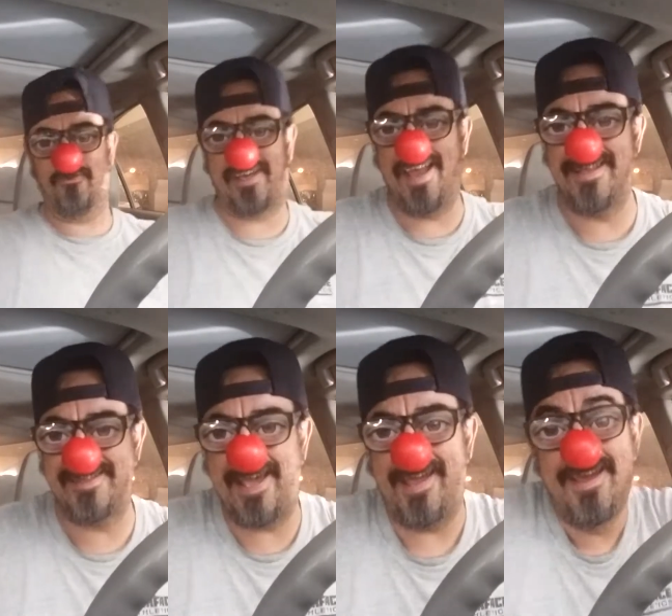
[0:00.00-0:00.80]
Kind of
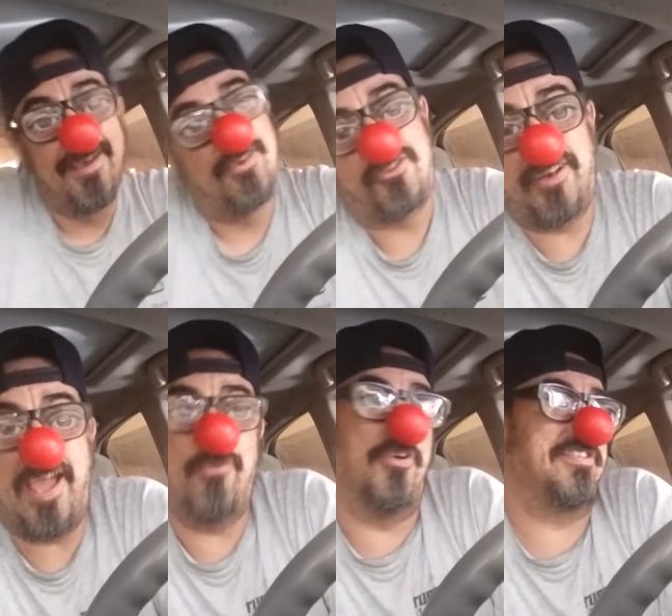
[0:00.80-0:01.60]
say
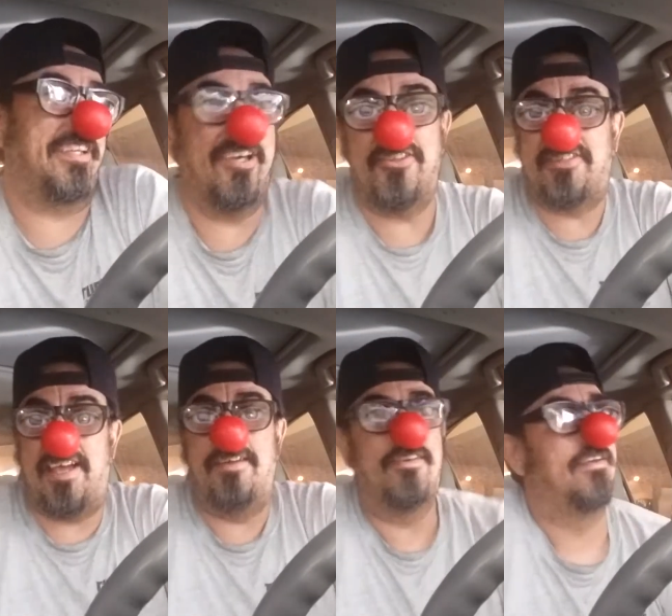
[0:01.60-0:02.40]
today was a good
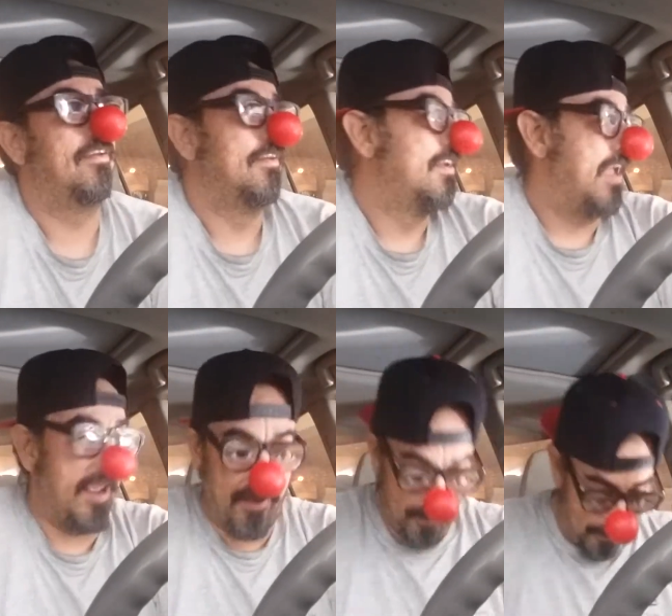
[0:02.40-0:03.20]
day,
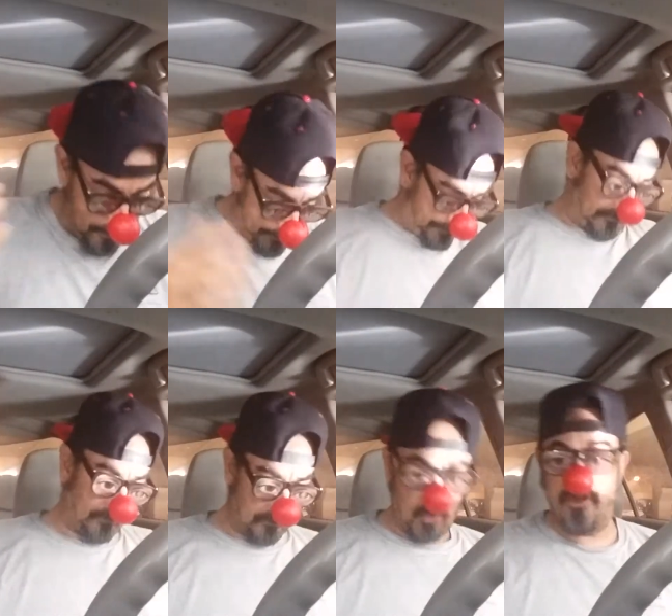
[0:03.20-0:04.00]
and
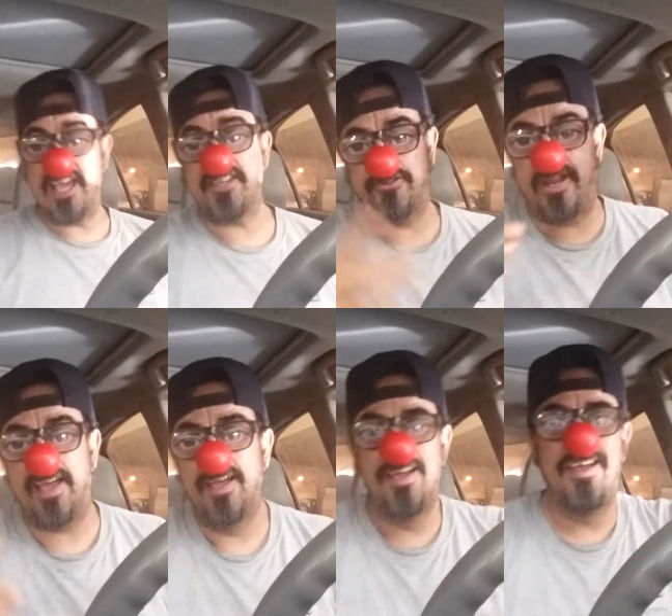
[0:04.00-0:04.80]
yesterday,